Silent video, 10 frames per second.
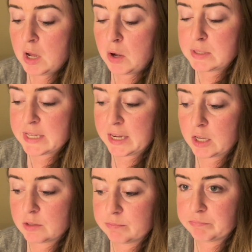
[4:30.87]
I was like,
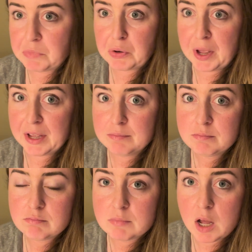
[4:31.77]
okay,
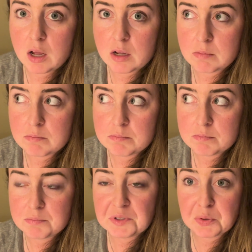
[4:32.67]

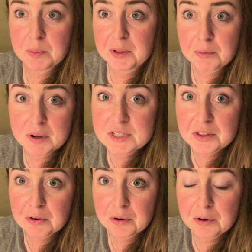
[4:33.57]
so what about the rest of the
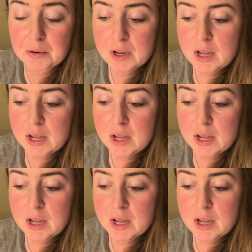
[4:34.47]
crew?